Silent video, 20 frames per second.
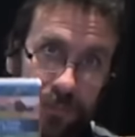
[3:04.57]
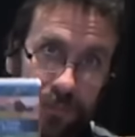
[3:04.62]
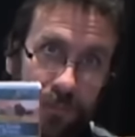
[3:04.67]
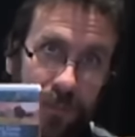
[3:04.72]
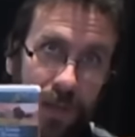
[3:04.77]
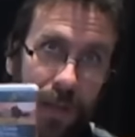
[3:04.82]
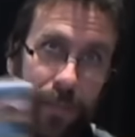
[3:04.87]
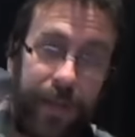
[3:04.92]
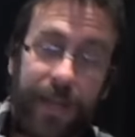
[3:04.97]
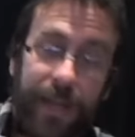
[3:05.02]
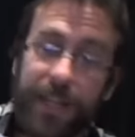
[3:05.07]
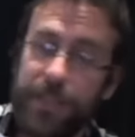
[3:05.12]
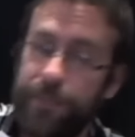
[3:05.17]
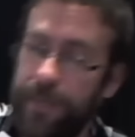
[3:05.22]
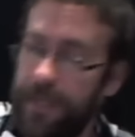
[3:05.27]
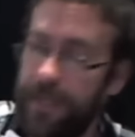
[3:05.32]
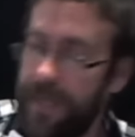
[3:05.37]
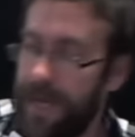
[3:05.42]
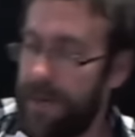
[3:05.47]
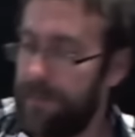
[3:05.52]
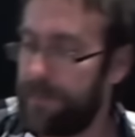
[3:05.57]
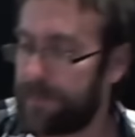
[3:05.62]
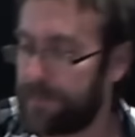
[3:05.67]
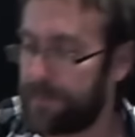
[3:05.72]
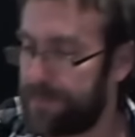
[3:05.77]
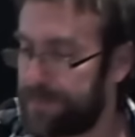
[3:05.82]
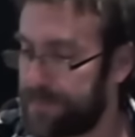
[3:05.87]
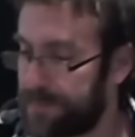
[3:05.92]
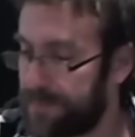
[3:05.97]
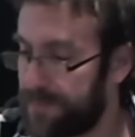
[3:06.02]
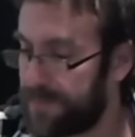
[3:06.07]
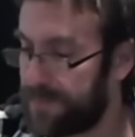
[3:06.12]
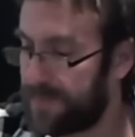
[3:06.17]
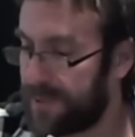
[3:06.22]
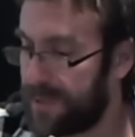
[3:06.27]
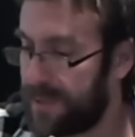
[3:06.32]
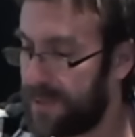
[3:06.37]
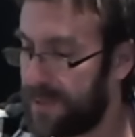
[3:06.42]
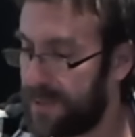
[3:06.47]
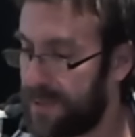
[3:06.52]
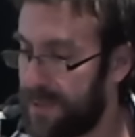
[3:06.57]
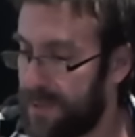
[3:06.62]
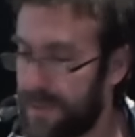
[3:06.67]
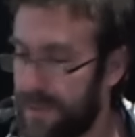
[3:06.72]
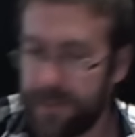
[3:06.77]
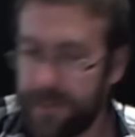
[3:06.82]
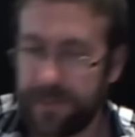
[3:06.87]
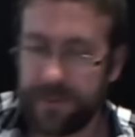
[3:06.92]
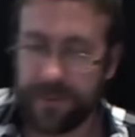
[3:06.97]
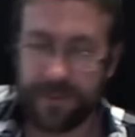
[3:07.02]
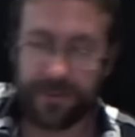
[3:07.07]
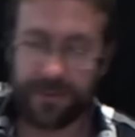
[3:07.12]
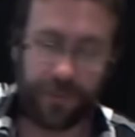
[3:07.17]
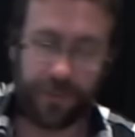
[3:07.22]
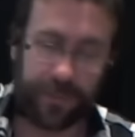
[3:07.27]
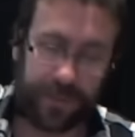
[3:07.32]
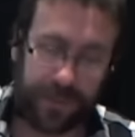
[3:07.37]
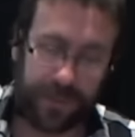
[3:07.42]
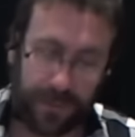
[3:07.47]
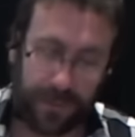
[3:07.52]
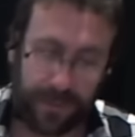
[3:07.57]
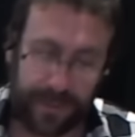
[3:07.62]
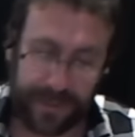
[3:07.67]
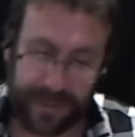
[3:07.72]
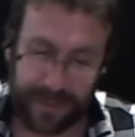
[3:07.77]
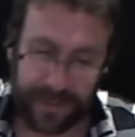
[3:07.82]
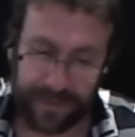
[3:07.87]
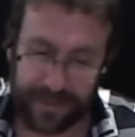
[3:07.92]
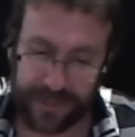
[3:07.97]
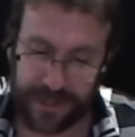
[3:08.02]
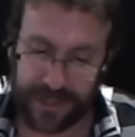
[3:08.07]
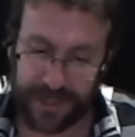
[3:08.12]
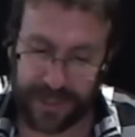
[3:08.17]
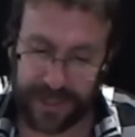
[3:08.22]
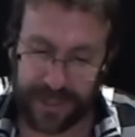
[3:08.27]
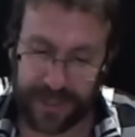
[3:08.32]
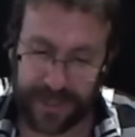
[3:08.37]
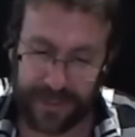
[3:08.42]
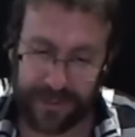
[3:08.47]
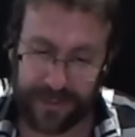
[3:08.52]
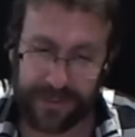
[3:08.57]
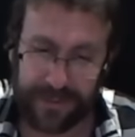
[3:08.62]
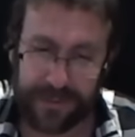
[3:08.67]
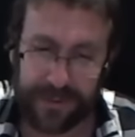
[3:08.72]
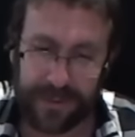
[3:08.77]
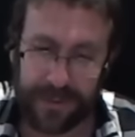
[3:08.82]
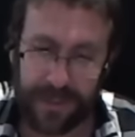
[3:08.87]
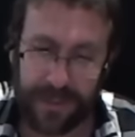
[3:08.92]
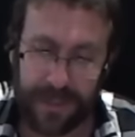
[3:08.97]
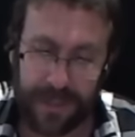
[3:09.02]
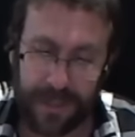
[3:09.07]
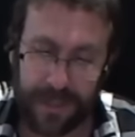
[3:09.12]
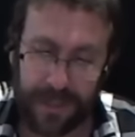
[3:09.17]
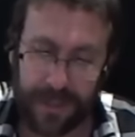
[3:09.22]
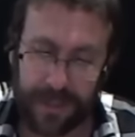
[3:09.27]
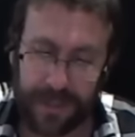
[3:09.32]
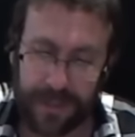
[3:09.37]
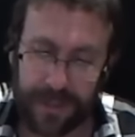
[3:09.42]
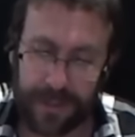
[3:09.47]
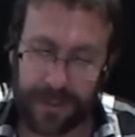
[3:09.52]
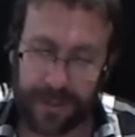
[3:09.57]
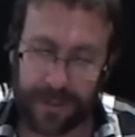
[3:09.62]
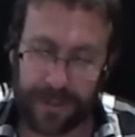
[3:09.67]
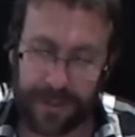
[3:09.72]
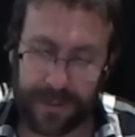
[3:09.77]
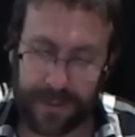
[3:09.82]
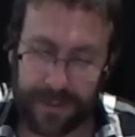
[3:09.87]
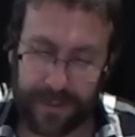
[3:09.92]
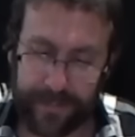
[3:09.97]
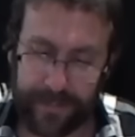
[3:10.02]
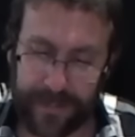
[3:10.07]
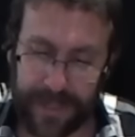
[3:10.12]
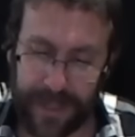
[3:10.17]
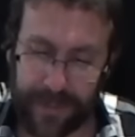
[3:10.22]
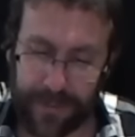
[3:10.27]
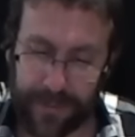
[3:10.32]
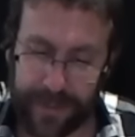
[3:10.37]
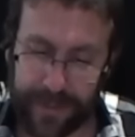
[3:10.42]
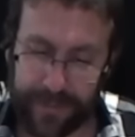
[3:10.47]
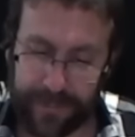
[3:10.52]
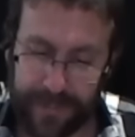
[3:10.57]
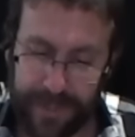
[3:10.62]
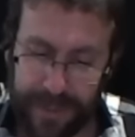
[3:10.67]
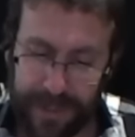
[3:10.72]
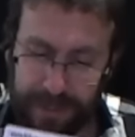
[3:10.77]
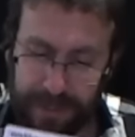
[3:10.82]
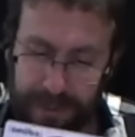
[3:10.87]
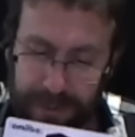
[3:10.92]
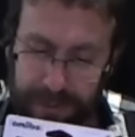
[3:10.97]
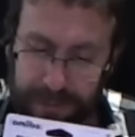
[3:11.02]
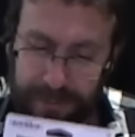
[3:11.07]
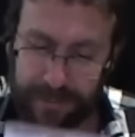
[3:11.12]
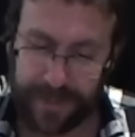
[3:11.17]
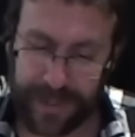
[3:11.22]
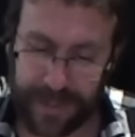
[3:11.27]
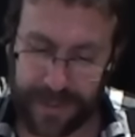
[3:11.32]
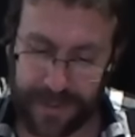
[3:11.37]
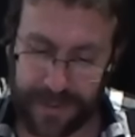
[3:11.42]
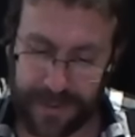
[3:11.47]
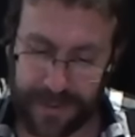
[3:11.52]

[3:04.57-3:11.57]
a P S P game. So super cool, and here she is. Um, I will admit her, uh,